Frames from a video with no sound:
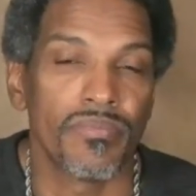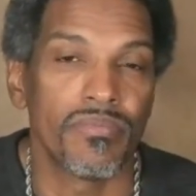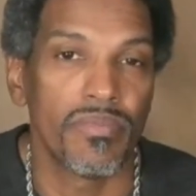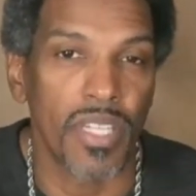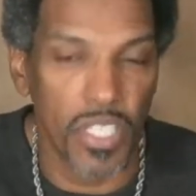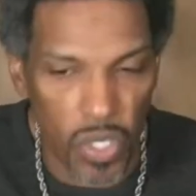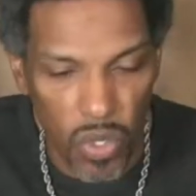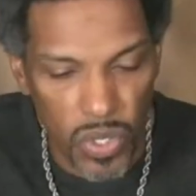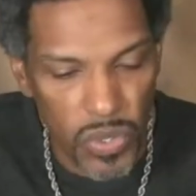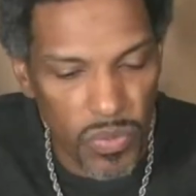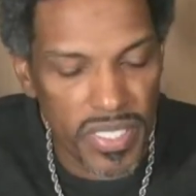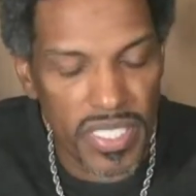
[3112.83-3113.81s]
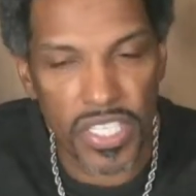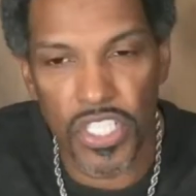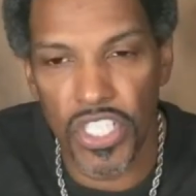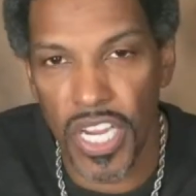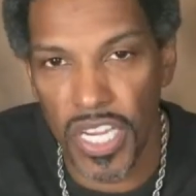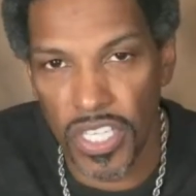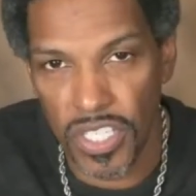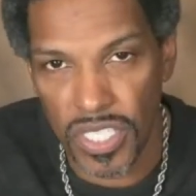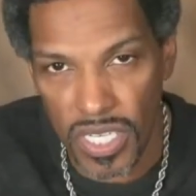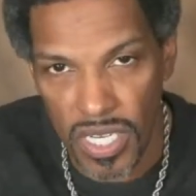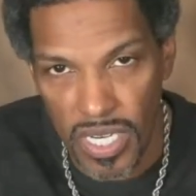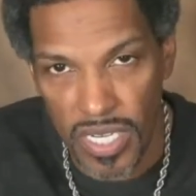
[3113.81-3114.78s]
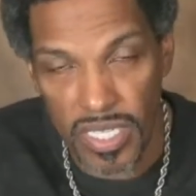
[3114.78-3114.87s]
But the only one that changes a
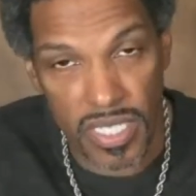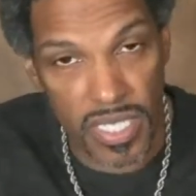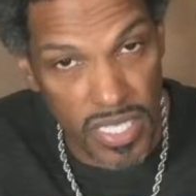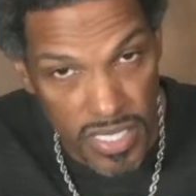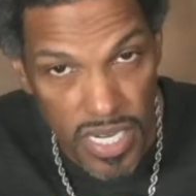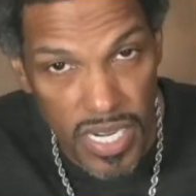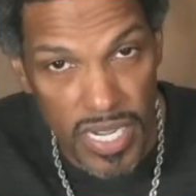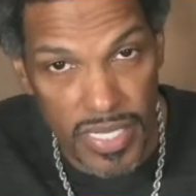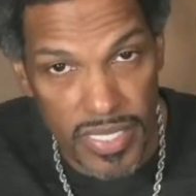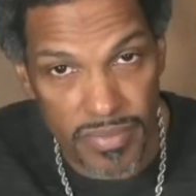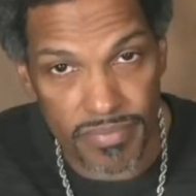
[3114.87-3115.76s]
heart is God.